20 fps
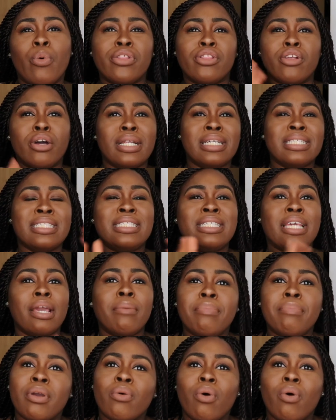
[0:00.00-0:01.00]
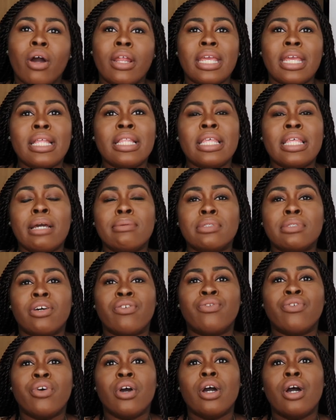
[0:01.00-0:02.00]
we've done in CMP1 in terms
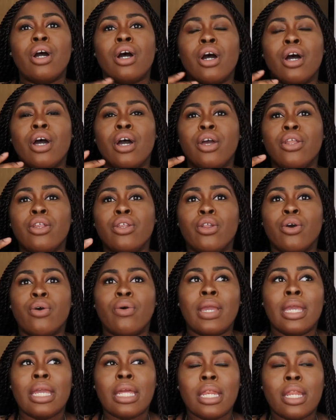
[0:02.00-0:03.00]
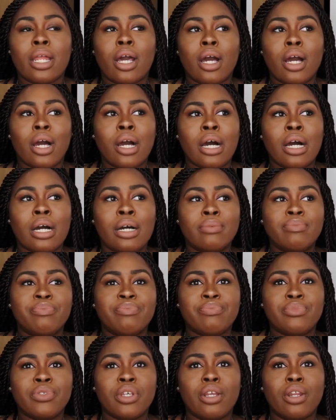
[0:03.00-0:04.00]
of knowing
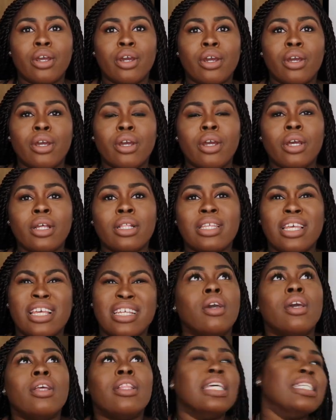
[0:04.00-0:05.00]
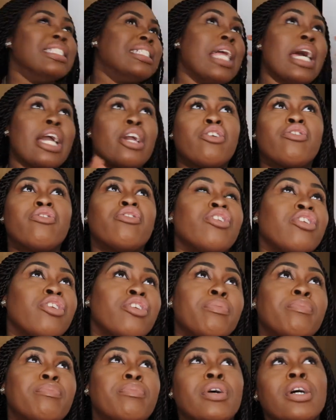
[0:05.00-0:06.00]
you know, things like
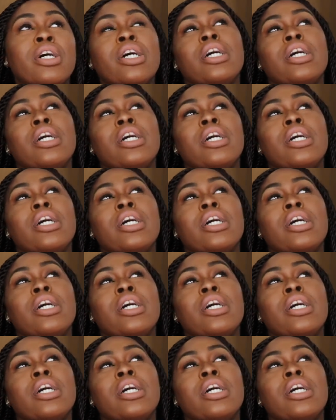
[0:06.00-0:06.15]
croup,